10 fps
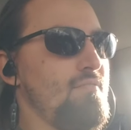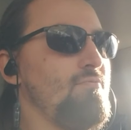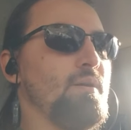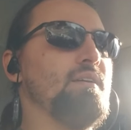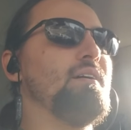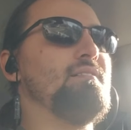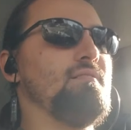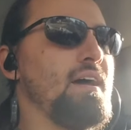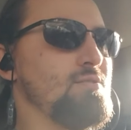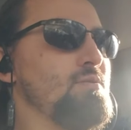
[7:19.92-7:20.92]
when you get
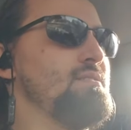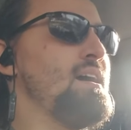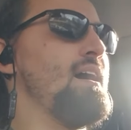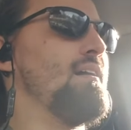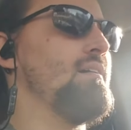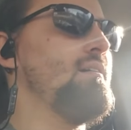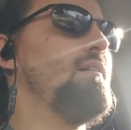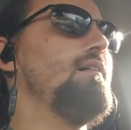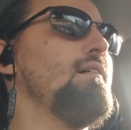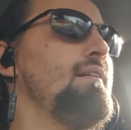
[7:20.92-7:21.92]
extra attack,
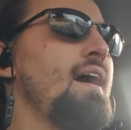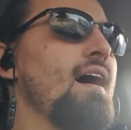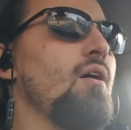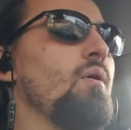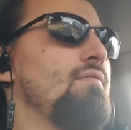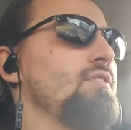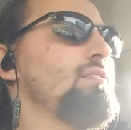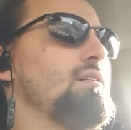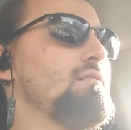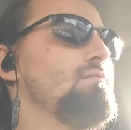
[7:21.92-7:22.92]
now
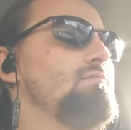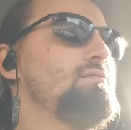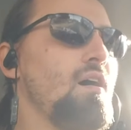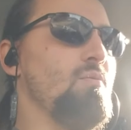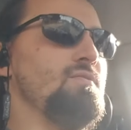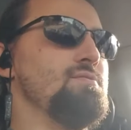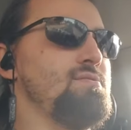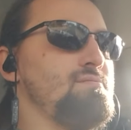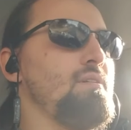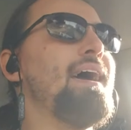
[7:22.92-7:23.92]
everything
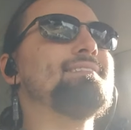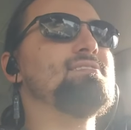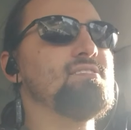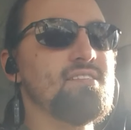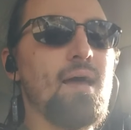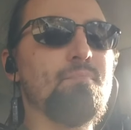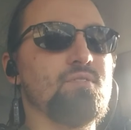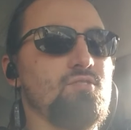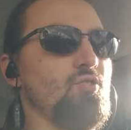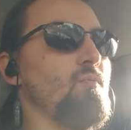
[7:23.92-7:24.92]
doubles,
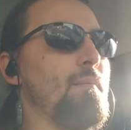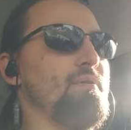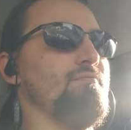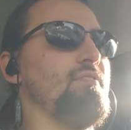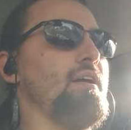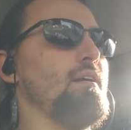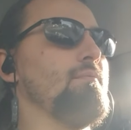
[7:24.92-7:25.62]
except two-weapon fighting.